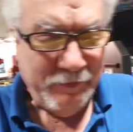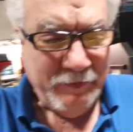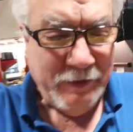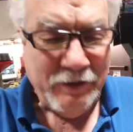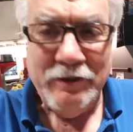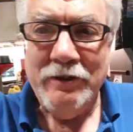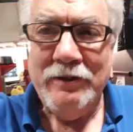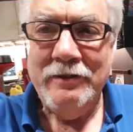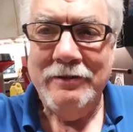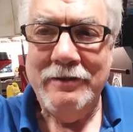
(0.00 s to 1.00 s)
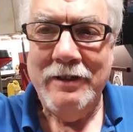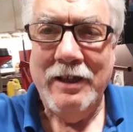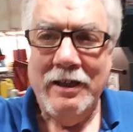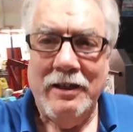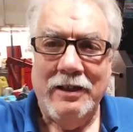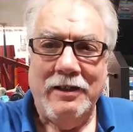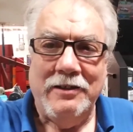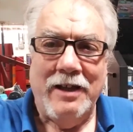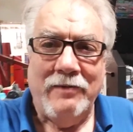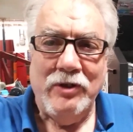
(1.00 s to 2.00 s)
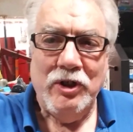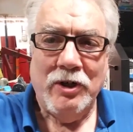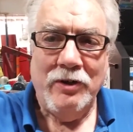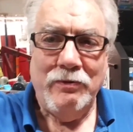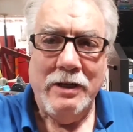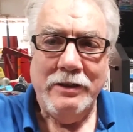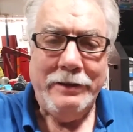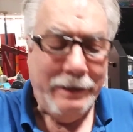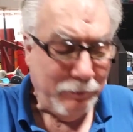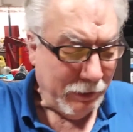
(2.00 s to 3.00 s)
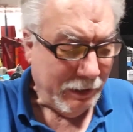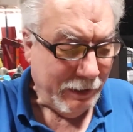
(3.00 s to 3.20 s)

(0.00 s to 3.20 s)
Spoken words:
Another salvage yard run tip,